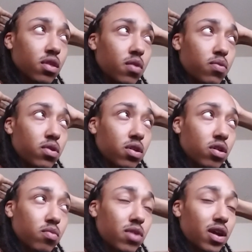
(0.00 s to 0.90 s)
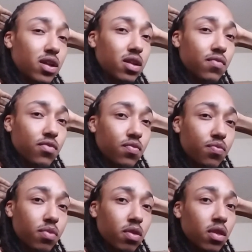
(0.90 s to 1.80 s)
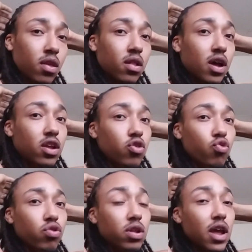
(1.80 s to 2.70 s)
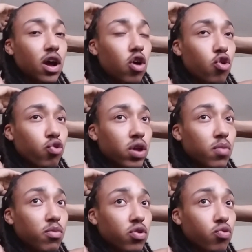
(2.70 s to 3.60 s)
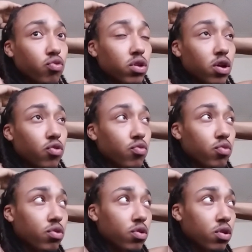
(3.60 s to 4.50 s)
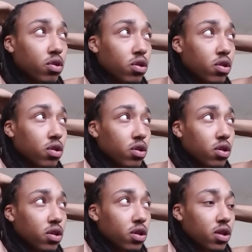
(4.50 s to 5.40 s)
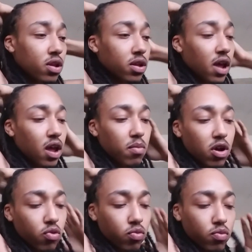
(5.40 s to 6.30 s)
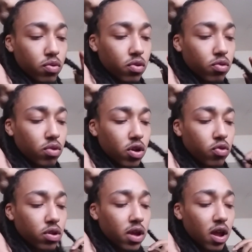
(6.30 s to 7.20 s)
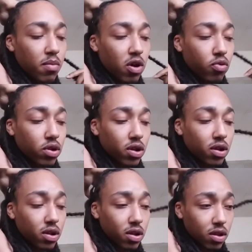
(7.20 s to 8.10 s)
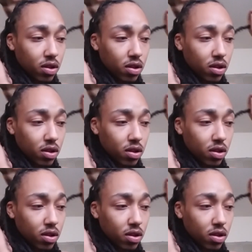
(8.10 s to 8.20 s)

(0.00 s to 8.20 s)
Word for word: They put some like they used their own chemicals, so it came out, you know, it came out good.